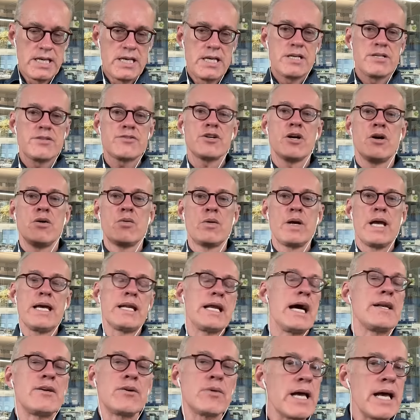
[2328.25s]
So, and
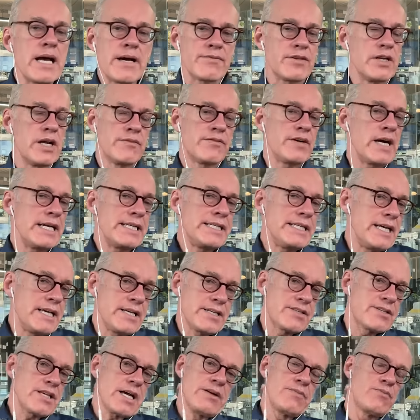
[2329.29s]
I don't have enough
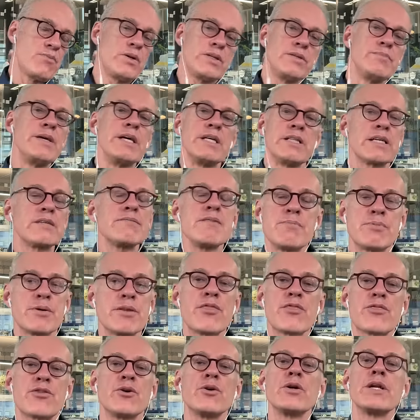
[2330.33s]
ideas. I wouldn't be able to come up with
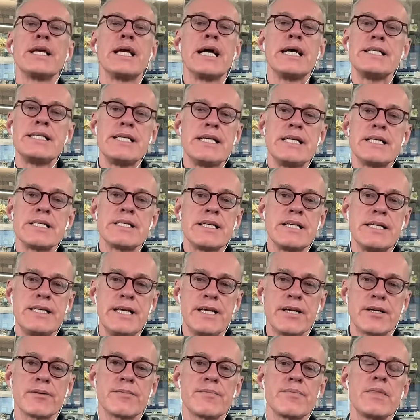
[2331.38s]
30 ideas a
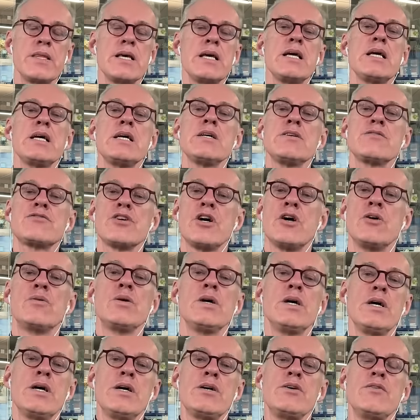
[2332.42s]
year. So
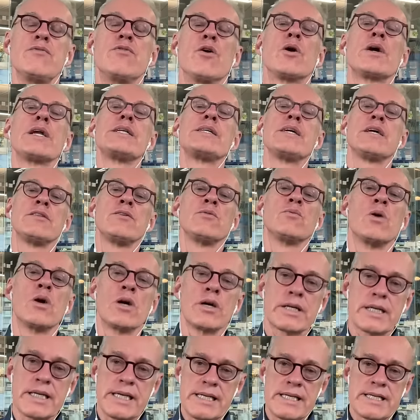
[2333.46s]
you've already done the
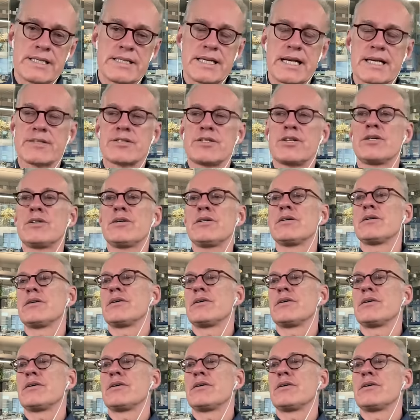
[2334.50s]
work in a sector.